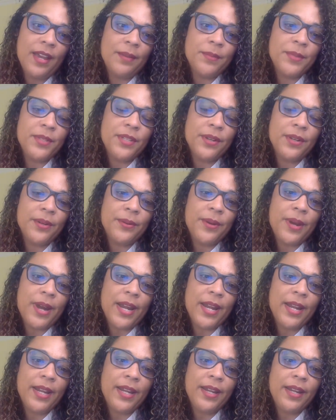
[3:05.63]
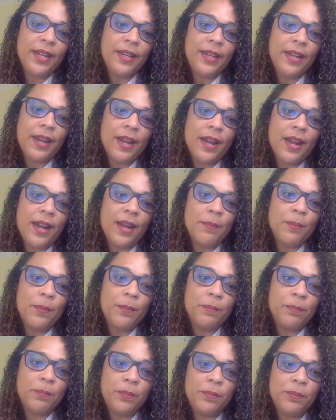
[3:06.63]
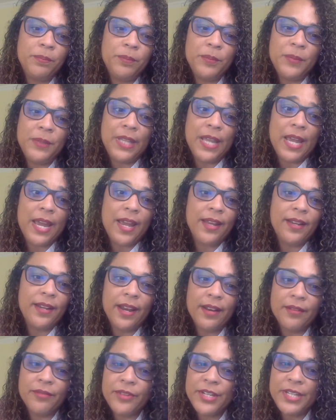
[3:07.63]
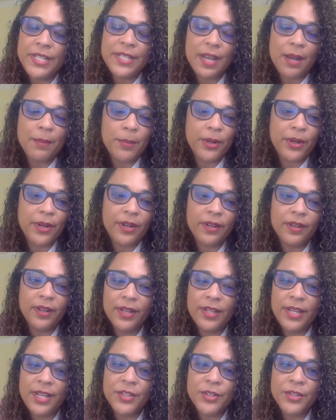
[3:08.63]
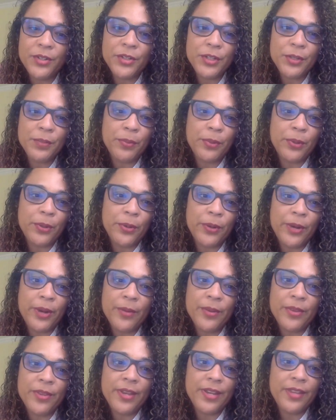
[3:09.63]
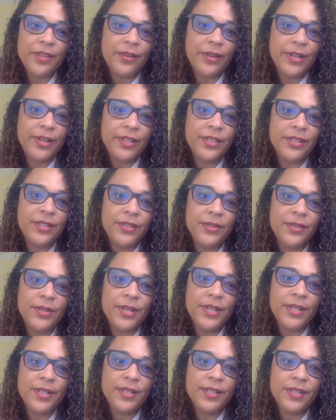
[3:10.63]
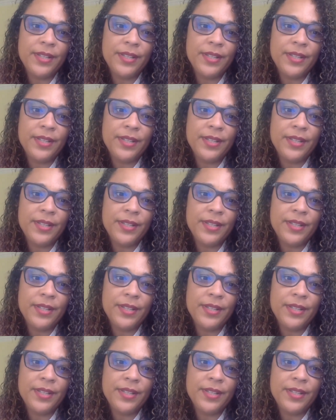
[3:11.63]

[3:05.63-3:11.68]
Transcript: So I led every summer an internship program with ninth grade students.